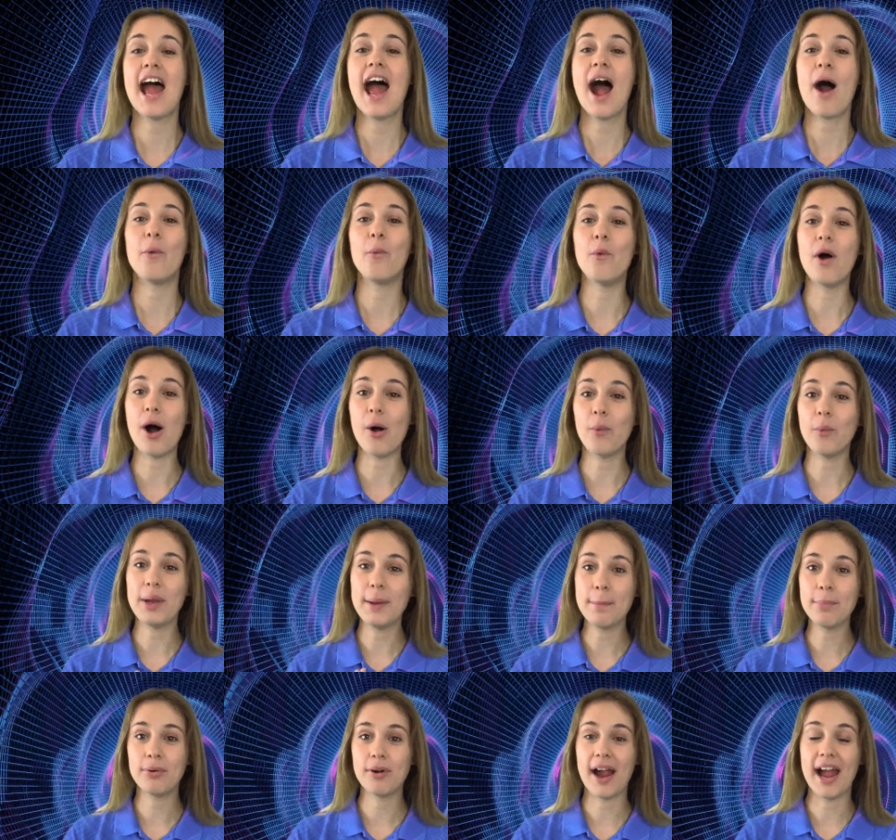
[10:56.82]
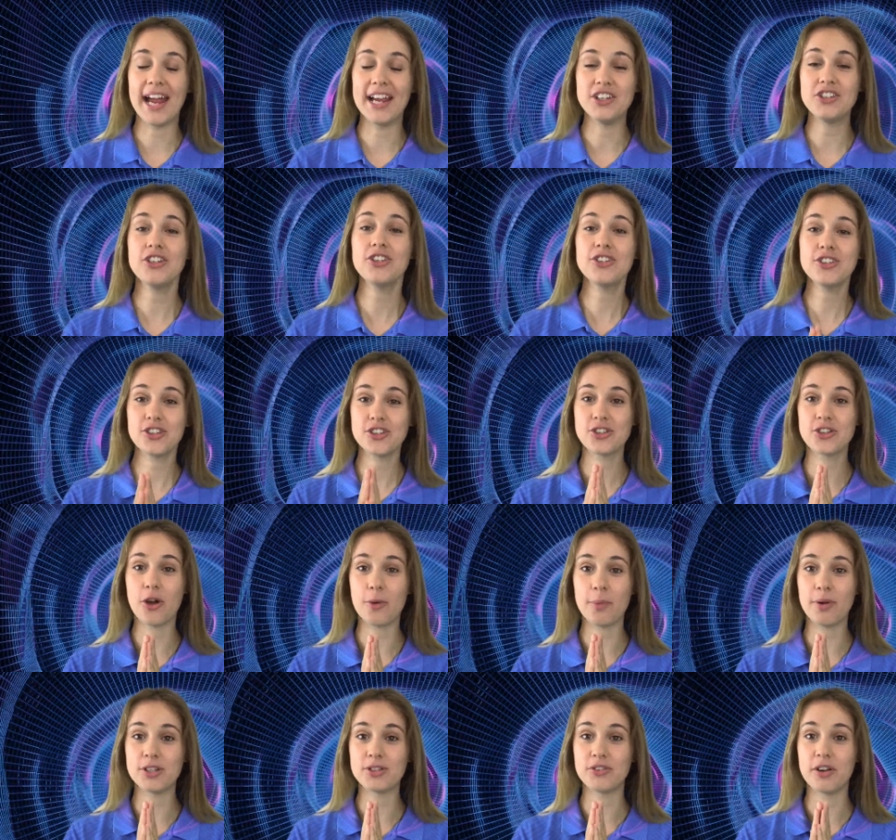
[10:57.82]
while we pray, just to stop
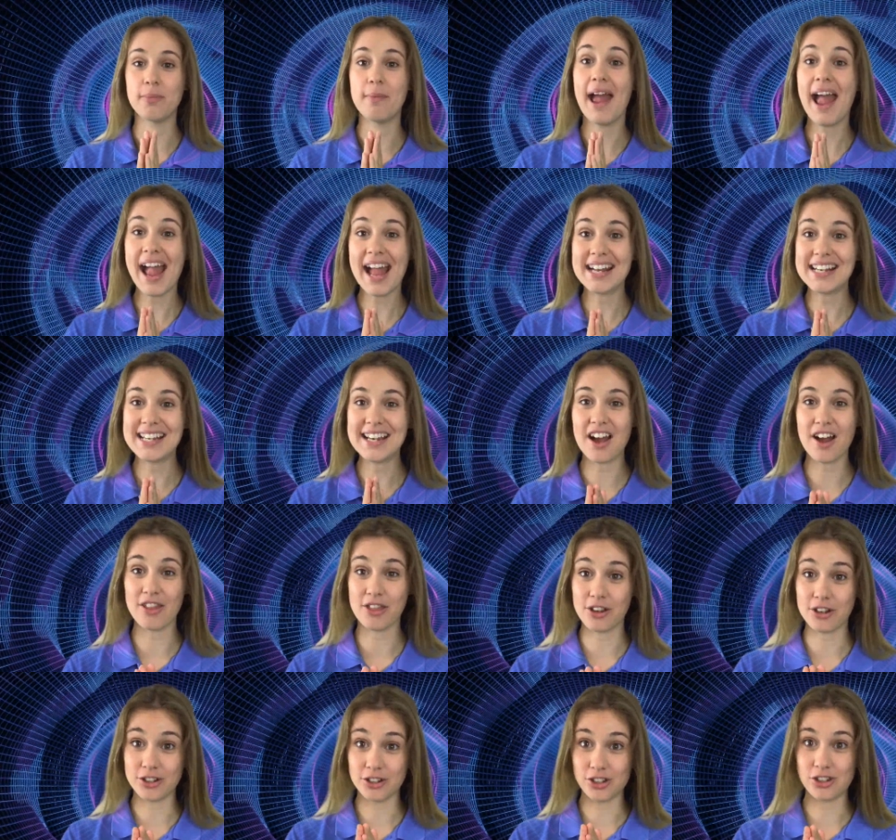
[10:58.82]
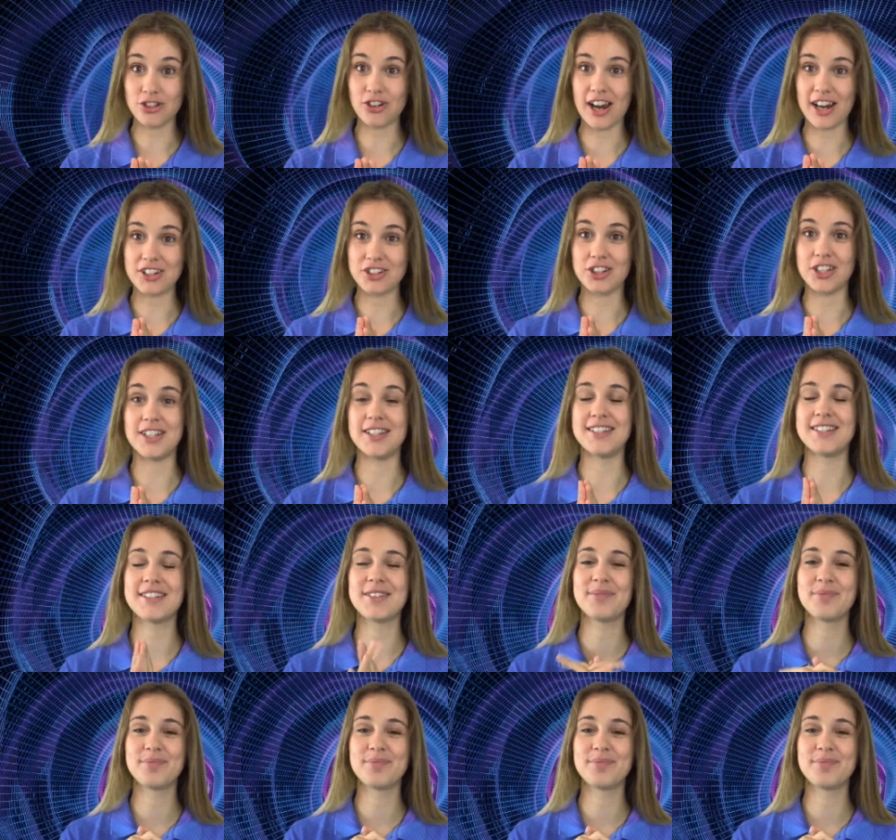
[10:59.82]
us from any other distractions.